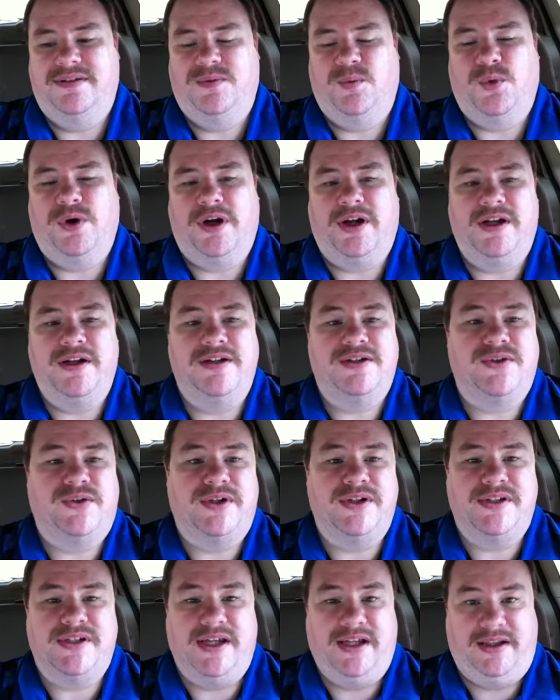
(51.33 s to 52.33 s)
working
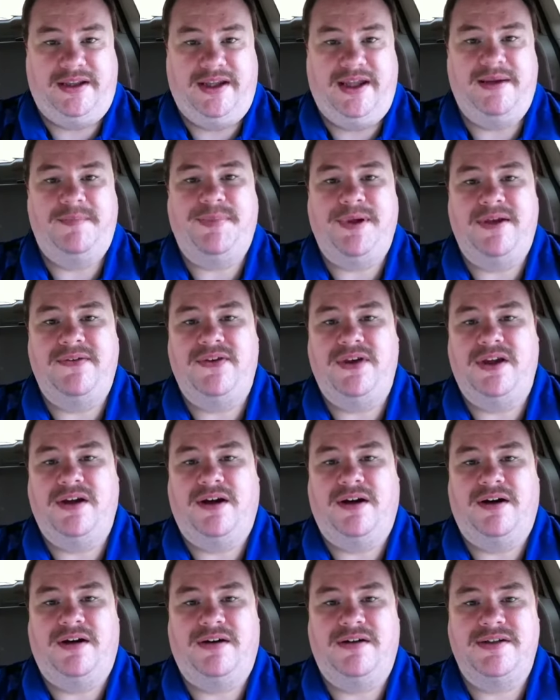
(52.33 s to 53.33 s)
towards getting that
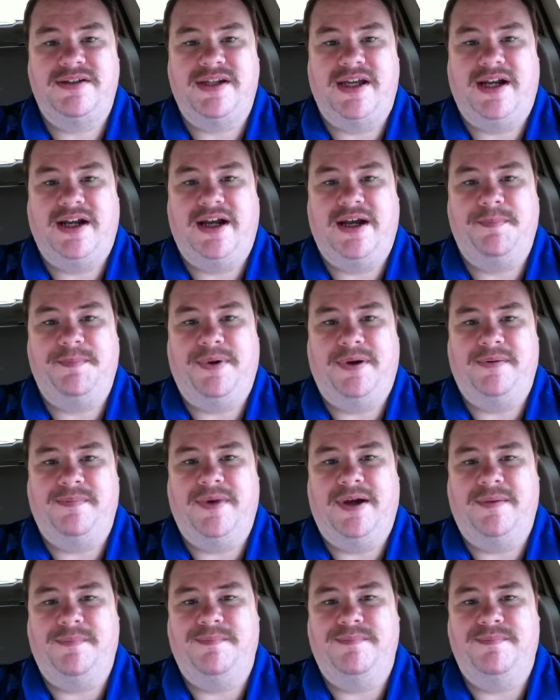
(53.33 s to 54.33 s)
PVR set up.
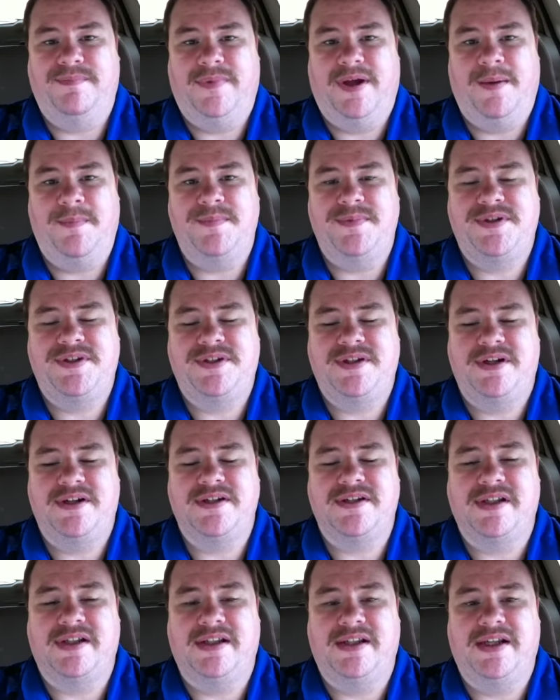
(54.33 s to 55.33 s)
I'm
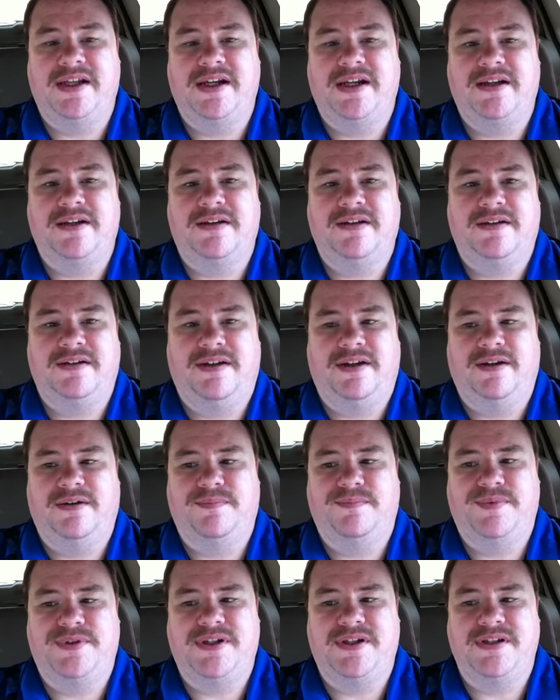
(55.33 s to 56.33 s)
seriously
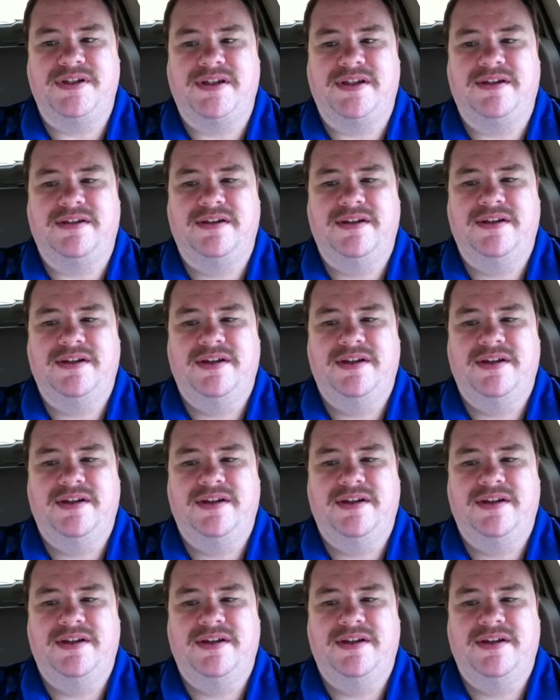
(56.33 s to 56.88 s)
leaning, seriously